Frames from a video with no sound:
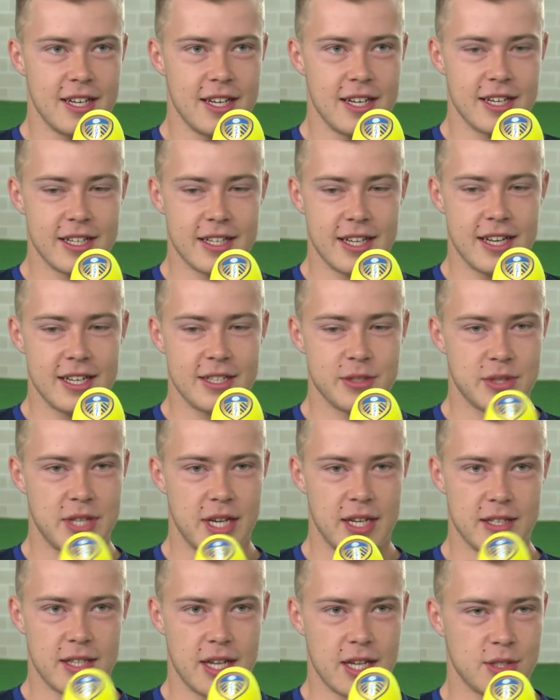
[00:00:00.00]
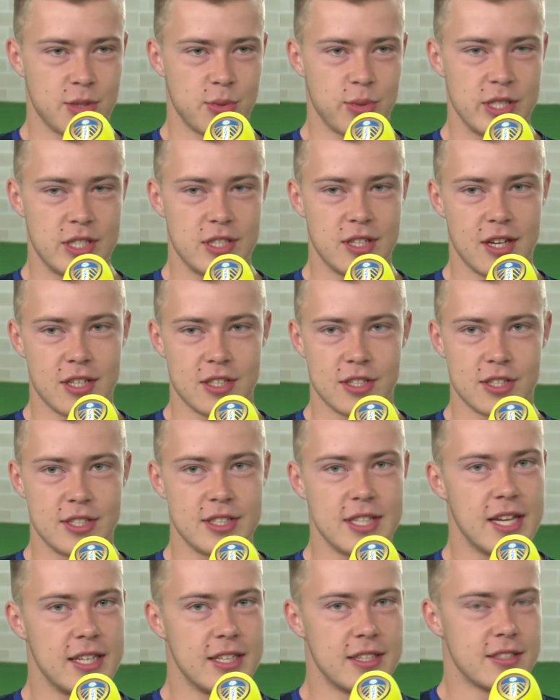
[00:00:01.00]
Again, it was like that switch that I just
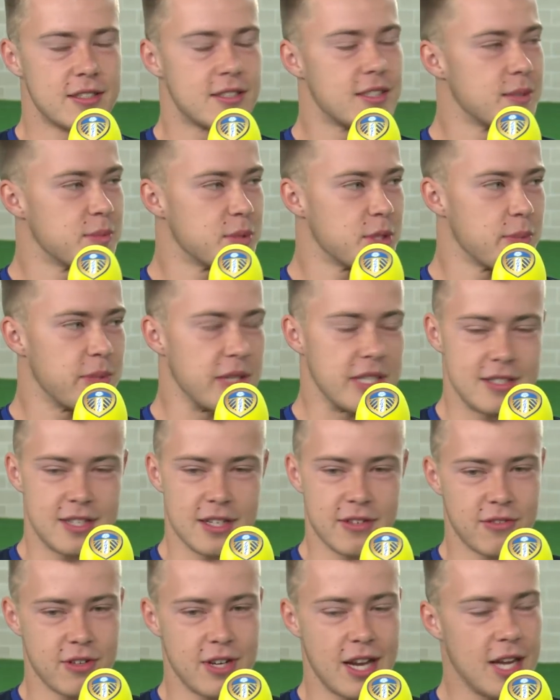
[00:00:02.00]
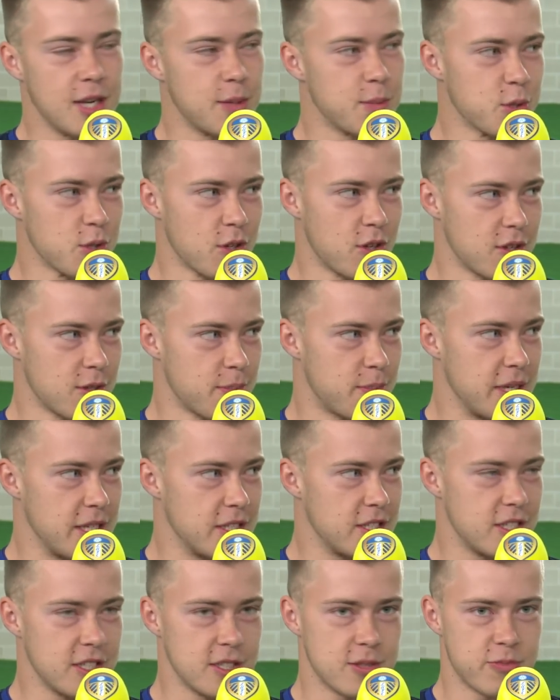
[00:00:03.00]
said. He seems to be a different animal on the
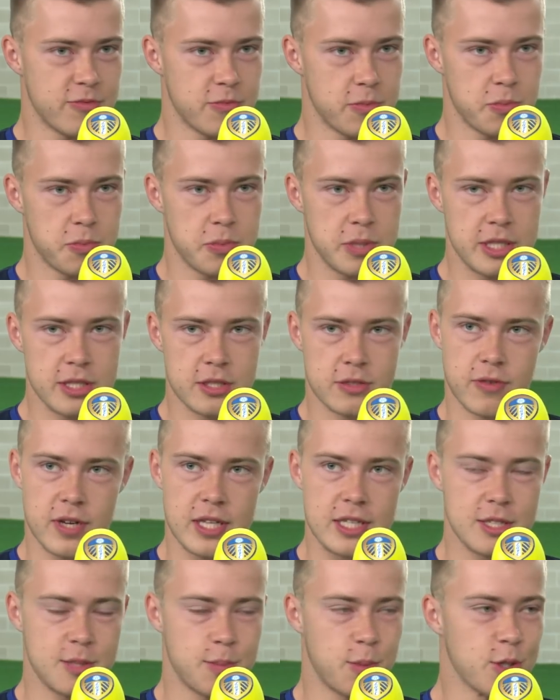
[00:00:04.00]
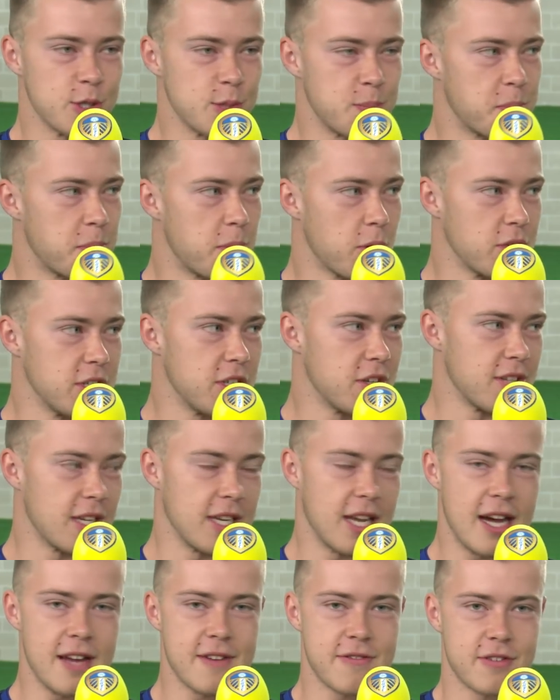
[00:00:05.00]
pitch. He's mm. he's ready to put his body on the
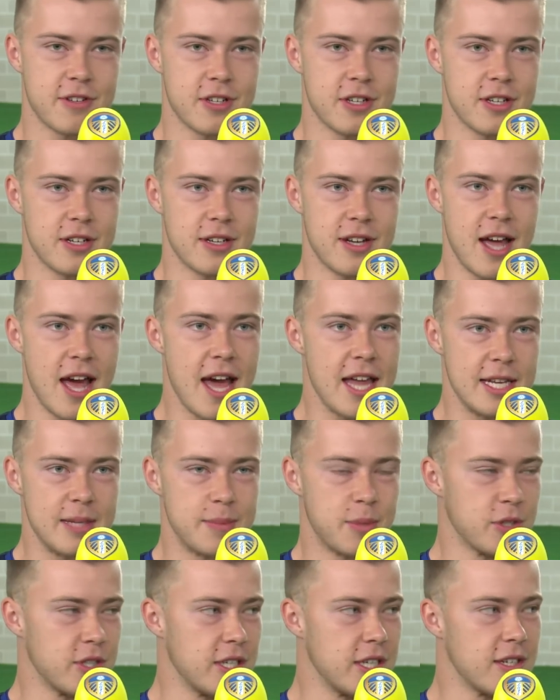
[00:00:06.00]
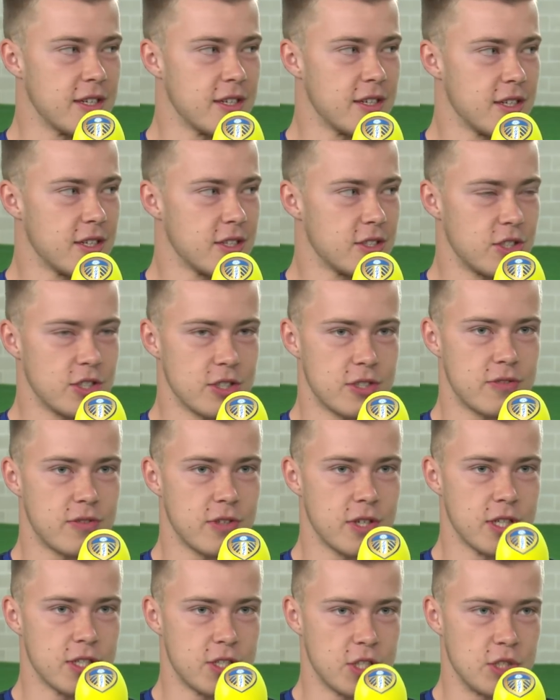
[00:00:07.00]
line for anybody, just
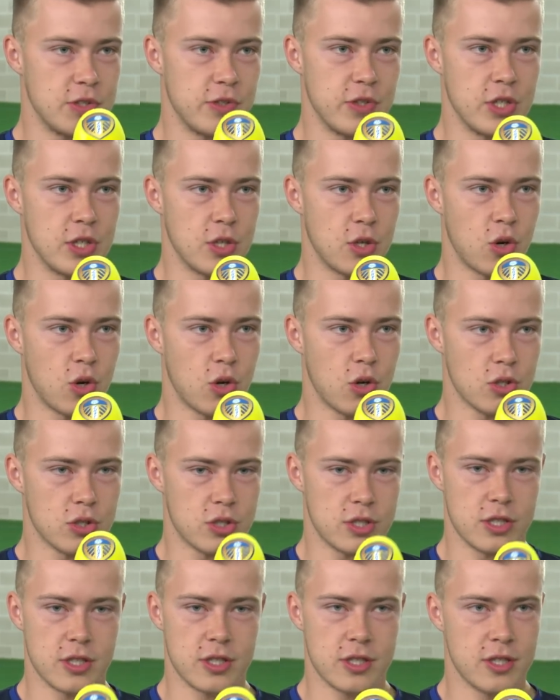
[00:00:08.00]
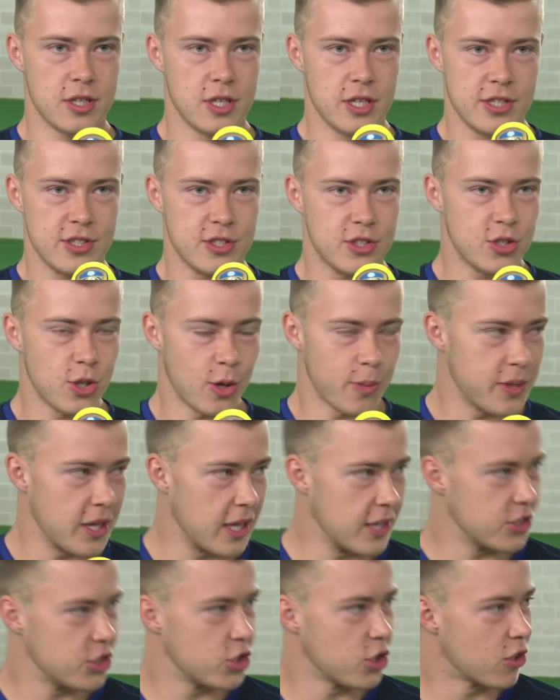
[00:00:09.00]
for just for the cause, to stop
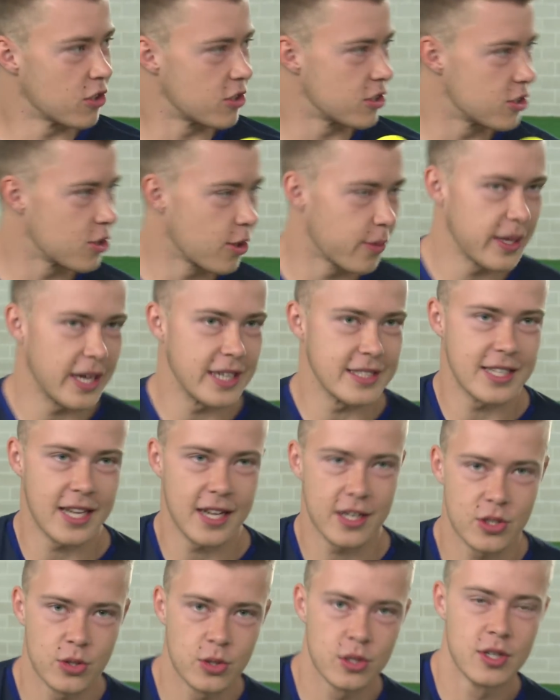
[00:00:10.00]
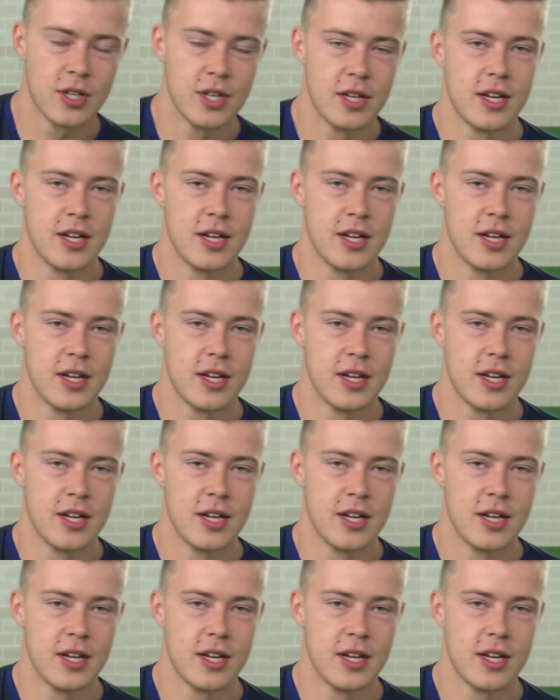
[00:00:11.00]
that shot, to stop that tackle.